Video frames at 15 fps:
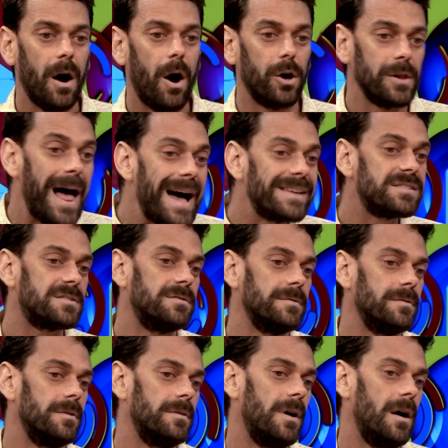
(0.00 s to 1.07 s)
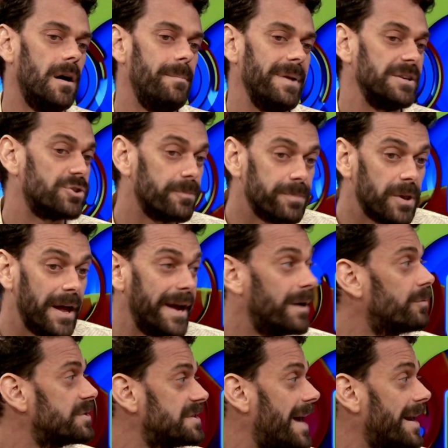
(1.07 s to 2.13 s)
our last uh, major play
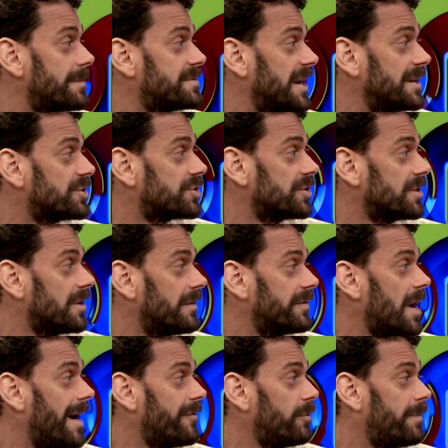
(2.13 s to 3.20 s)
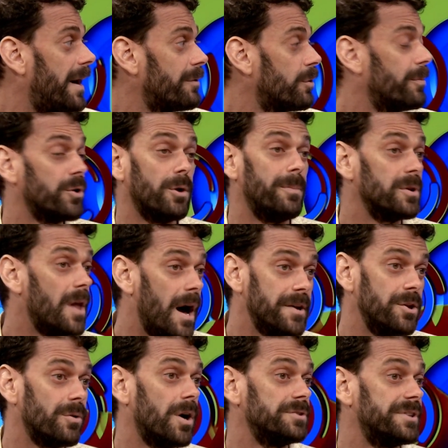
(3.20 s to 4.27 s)
was an adaptation of a novel by Roberto
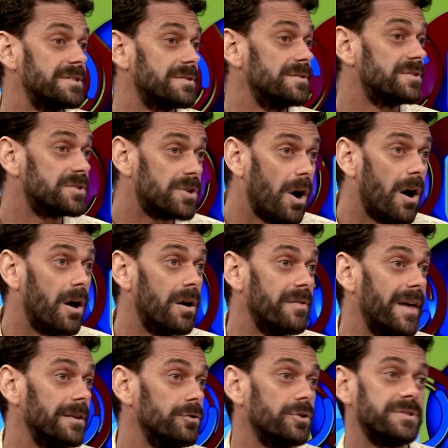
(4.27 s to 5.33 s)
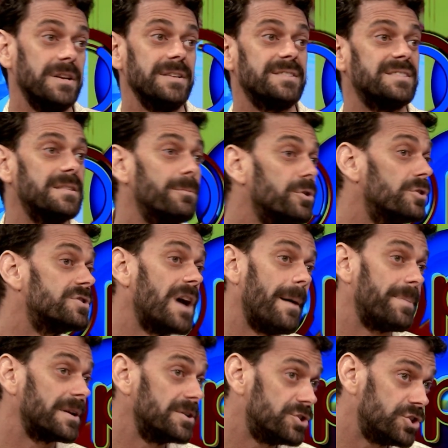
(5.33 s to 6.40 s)
Bolaño called Distant Star that looked at a similar
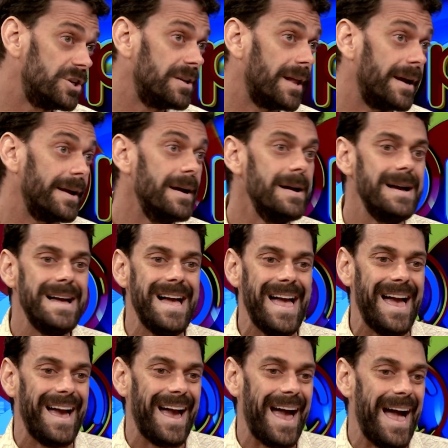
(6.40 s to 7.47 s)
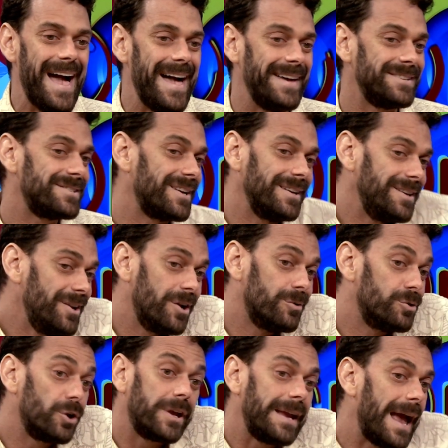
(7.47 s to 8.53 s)
topic in Chile. And you know,
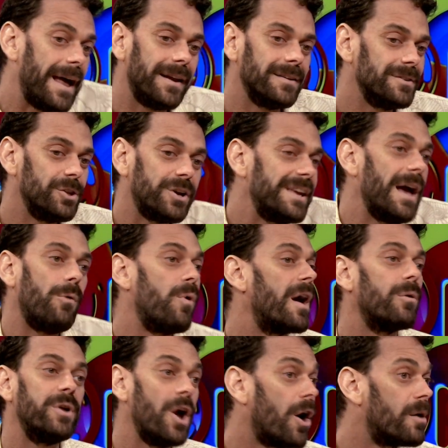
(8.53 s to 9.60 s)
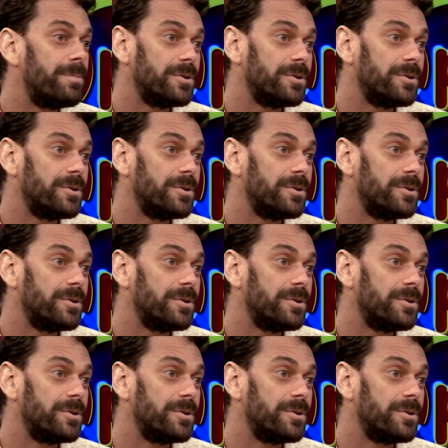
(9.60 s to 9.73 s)
looking at looking at where we are